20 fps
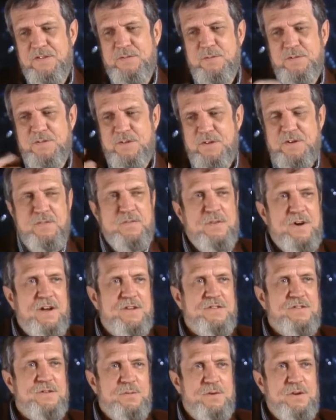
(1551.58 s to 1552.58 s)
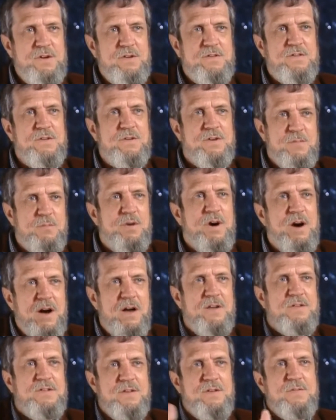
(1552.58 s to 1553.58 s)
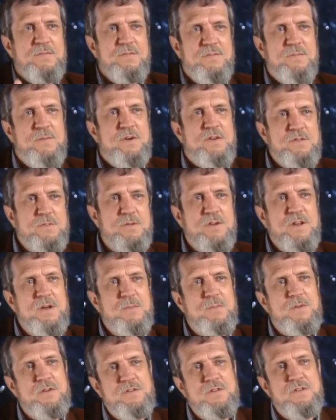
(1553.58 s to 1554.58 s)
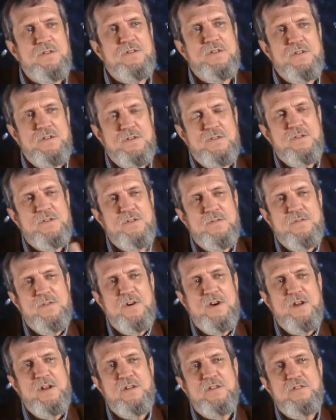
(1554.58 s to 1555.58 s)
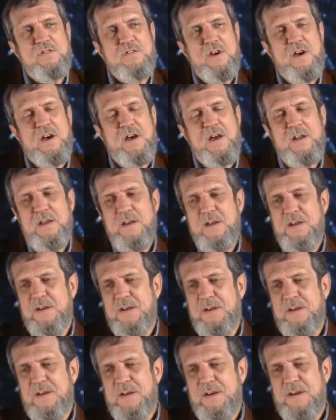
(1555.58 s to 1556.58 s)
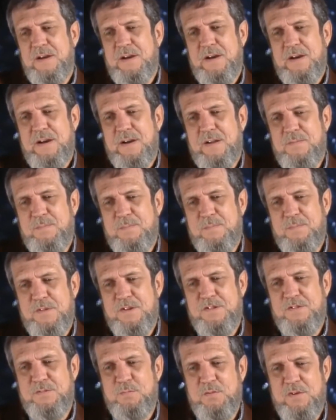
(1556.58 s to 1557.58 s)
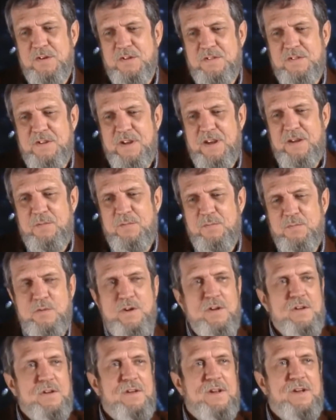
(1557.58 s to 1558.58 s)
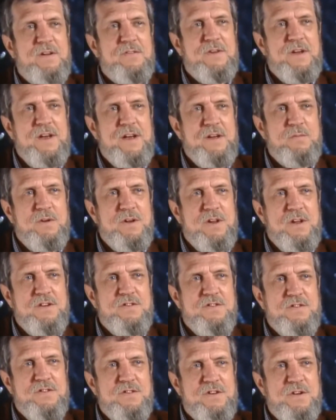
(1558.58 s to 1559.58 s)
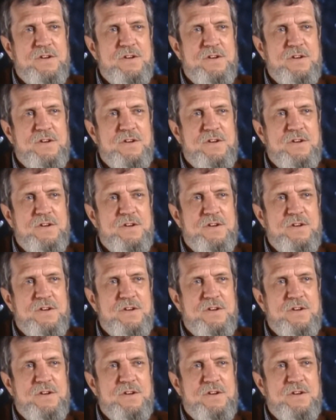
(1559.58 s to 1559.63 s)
in the train compartment when you know uh, the team gets there and there's an alien cocoon cocoon and a dead